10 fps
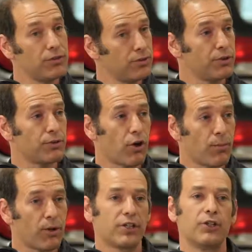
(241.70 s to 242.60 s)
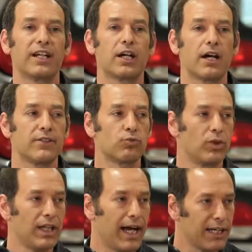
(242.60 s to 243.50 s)
you do your homework, you get a car that's
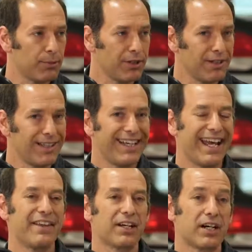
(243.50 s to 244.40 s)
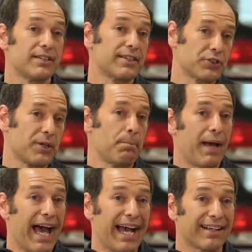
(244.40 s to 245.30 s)
reliable and the car that's actually
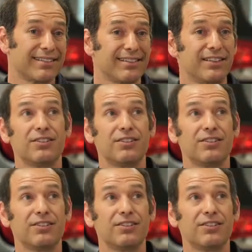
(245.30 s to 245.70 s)
backed.